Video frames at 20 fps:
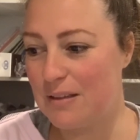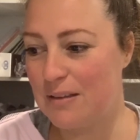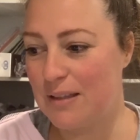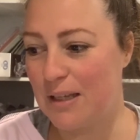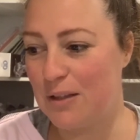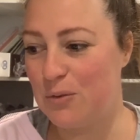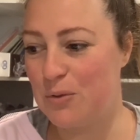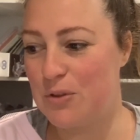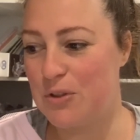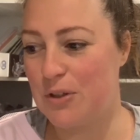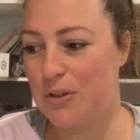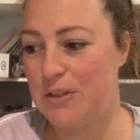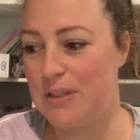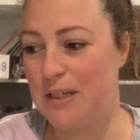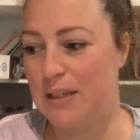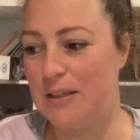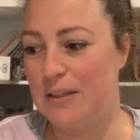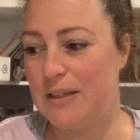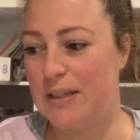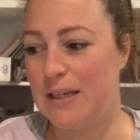They look so
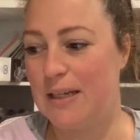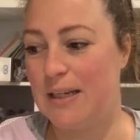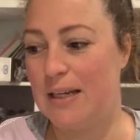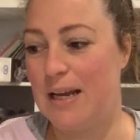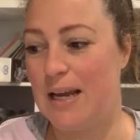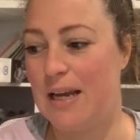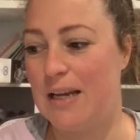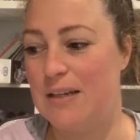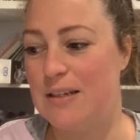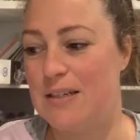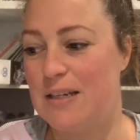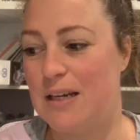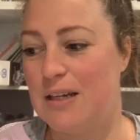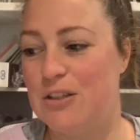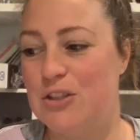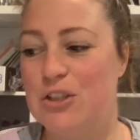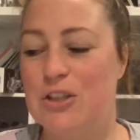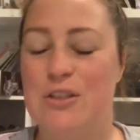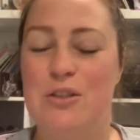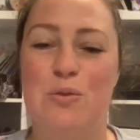delicate and are
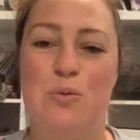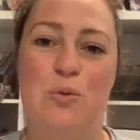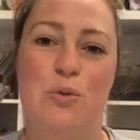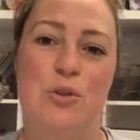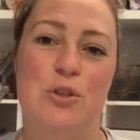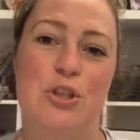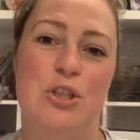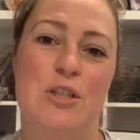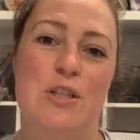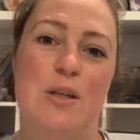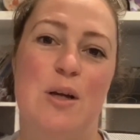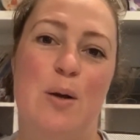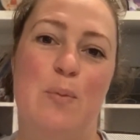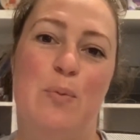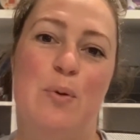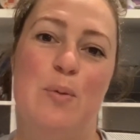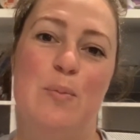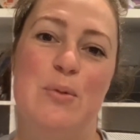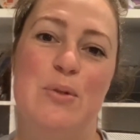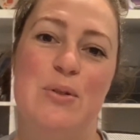just gorgeous. I
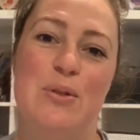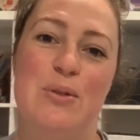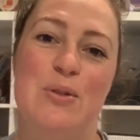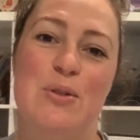promise